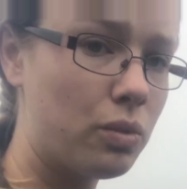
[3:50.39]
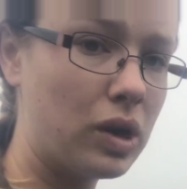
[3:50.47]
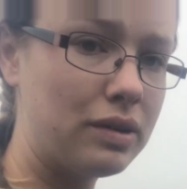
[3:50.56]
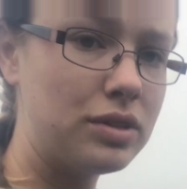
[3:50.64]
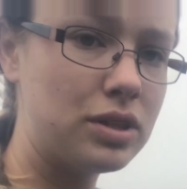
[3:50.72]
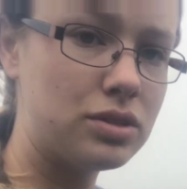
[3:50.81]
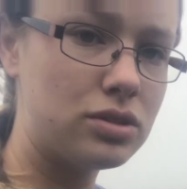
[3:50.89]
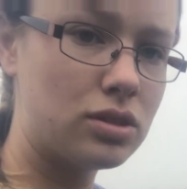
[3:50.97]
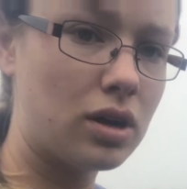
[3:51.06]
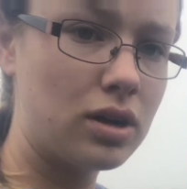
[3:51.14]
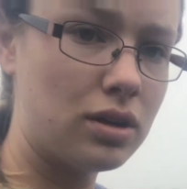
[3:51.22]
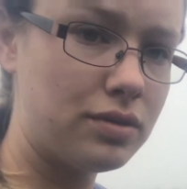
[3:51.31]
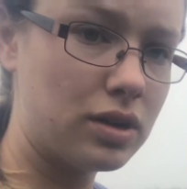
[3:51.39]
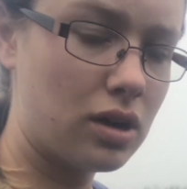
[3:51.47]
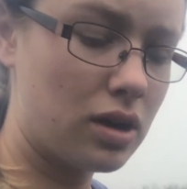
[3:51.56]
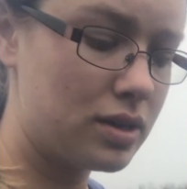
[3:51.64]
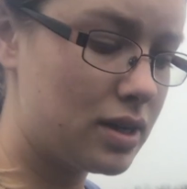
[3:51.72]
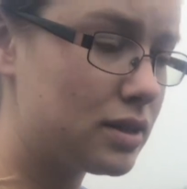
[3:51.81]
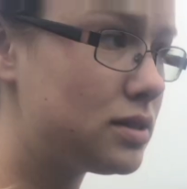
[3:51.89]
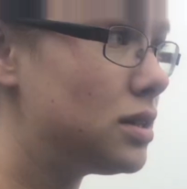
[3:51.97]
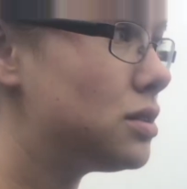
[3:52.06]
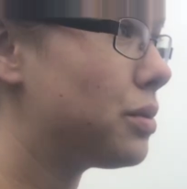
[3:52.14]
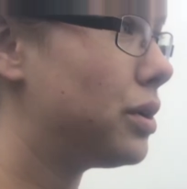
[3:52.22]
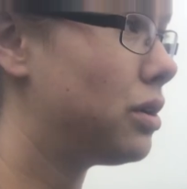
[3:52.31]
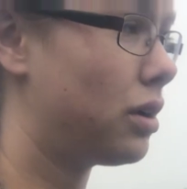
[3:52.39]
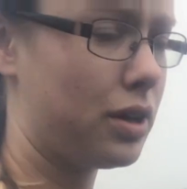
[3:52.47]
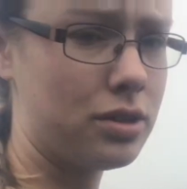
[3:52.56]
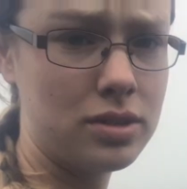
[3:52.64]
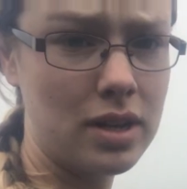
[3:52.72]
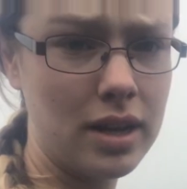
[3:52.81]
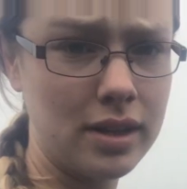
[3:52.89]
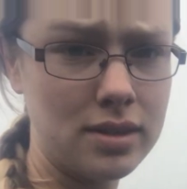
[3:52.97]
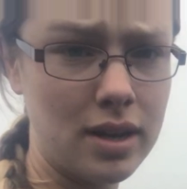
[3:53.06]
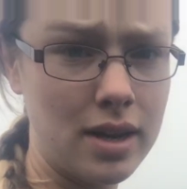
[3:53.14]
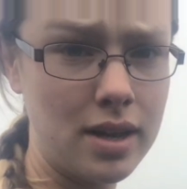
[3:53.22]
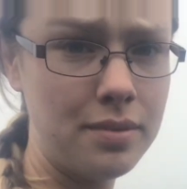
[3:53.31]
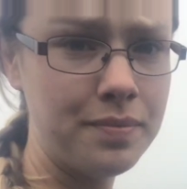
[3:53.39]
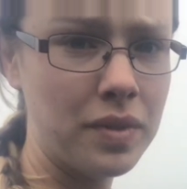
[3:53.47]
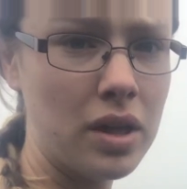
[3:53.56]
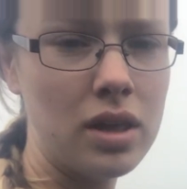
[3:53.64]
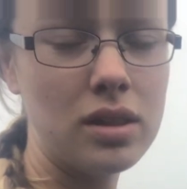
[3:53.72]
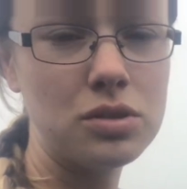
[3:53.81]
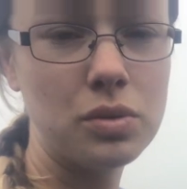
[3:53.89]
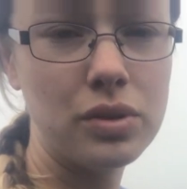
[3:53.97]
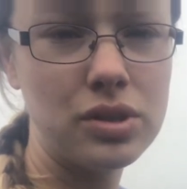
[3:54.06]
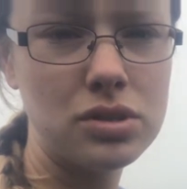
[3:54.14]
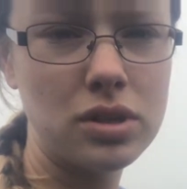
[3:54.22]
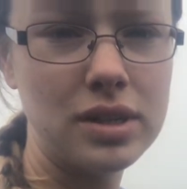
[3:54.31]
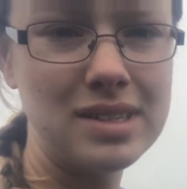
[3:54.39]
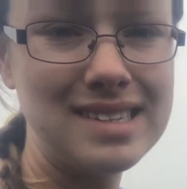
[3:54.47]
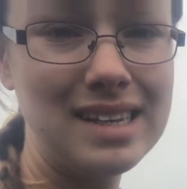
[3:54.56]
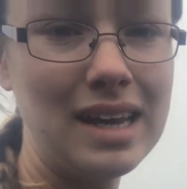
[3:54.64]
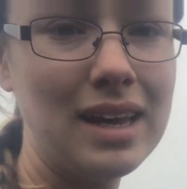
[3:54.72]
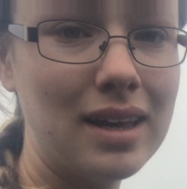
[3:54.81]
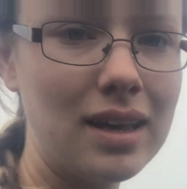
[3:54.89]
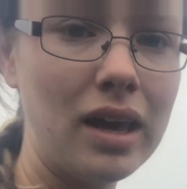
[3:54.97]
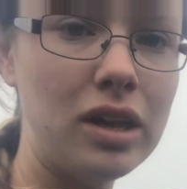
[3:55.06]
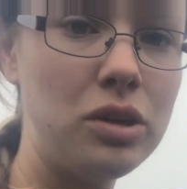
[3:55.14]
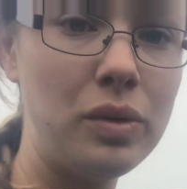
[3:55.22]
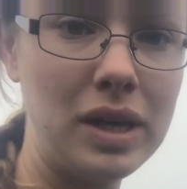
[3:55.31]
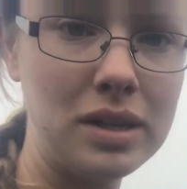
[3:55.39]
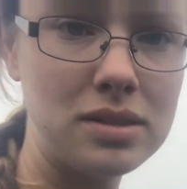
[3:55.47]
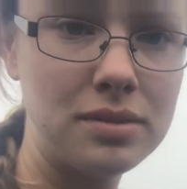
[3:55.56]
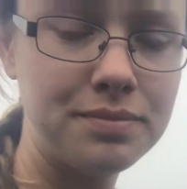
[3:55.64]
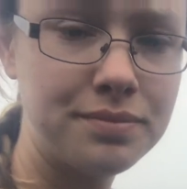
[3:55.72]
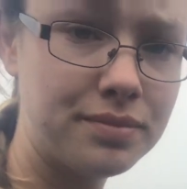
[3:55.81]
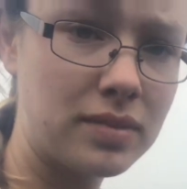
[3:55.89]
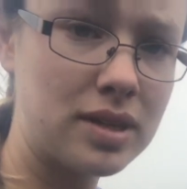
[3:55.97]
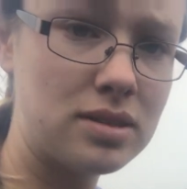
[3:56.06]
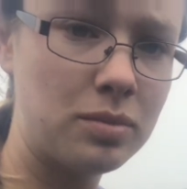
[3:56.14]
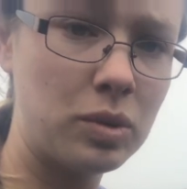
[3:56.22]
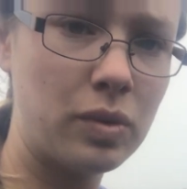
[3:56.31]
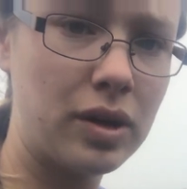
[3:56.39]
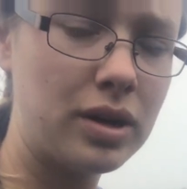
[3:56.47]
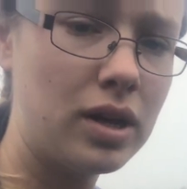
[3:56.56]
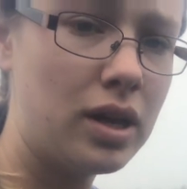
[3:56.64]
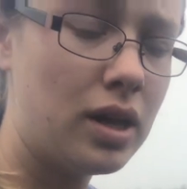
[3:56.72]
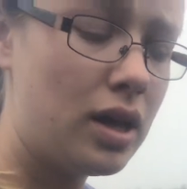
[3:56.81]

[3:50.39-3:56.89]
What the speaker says: Wherever the start of the context is, where your dog gets excited, that's where we're going to start and see, can you eat? That's number one.